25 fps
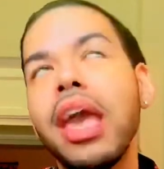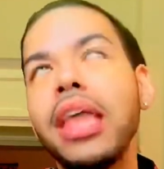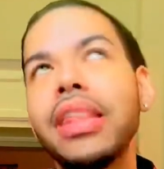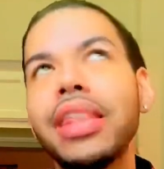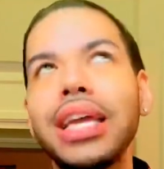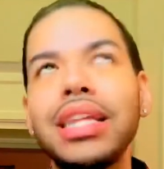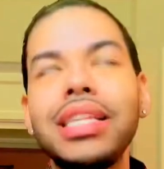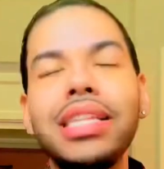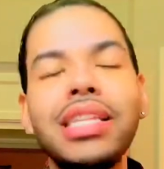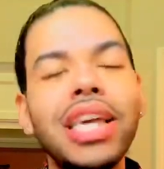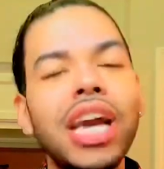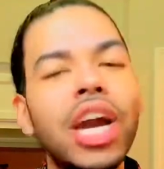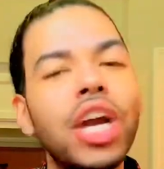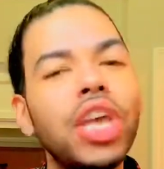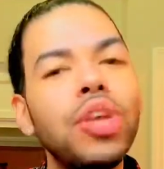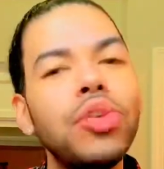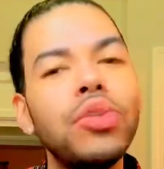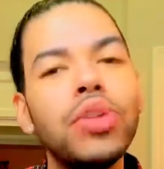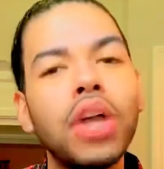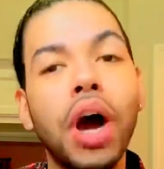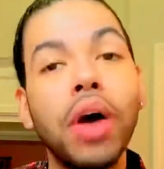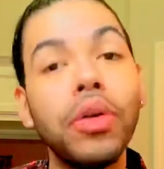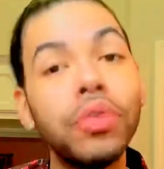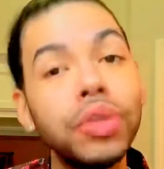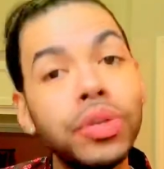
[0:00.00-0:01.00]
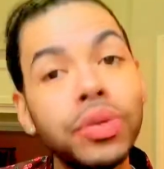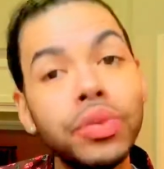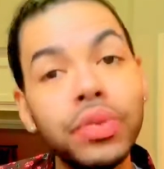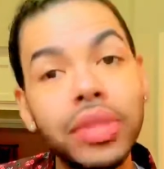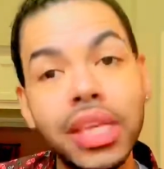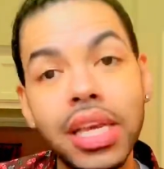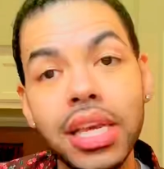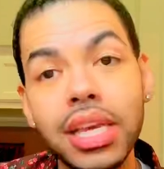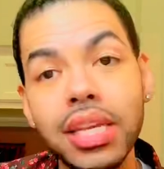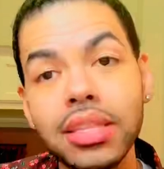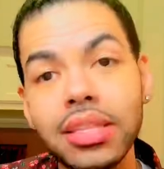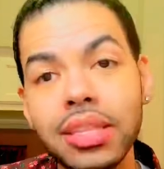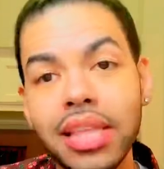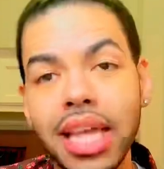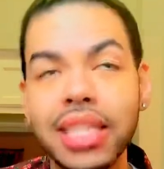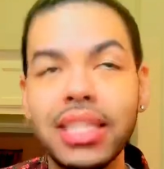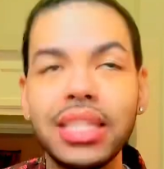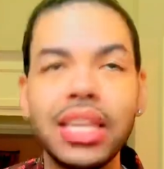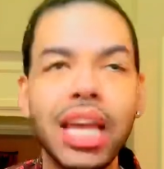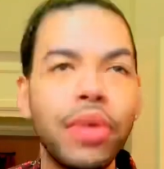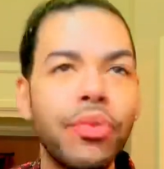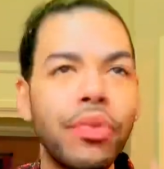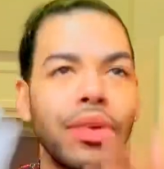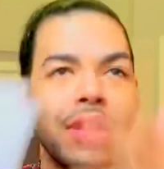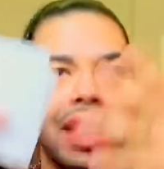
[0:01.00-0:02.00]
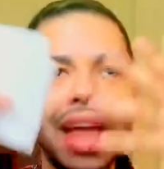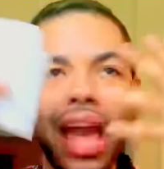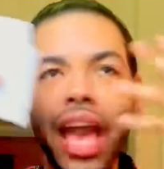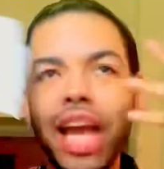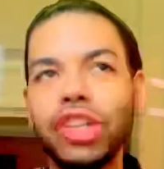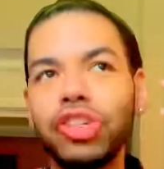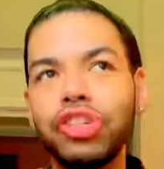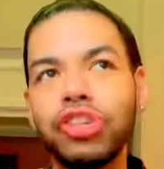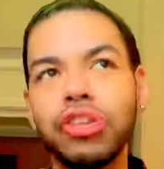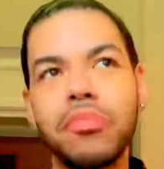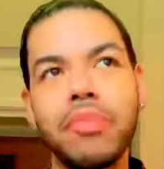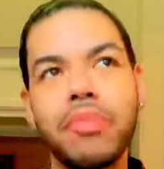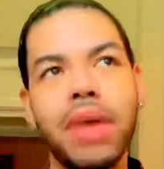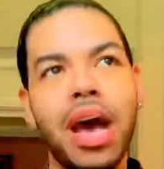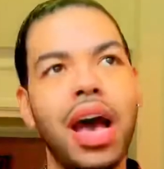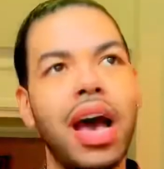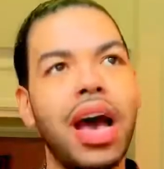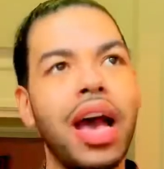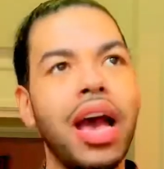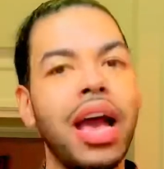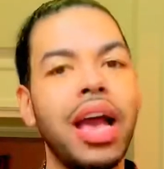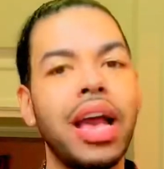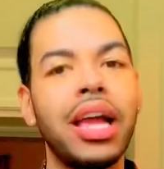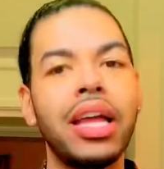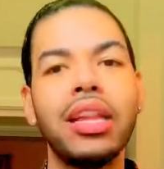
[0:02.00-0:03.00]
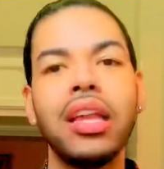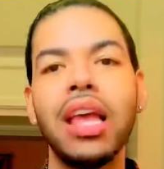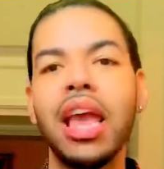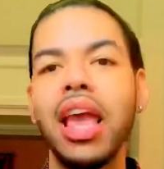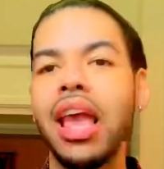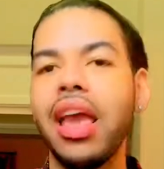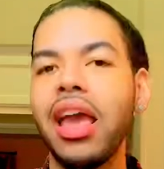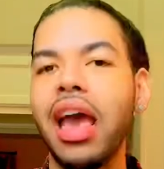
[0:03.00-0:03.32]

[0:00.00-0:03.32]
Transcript: They tell you don't do this. They say relax your mind.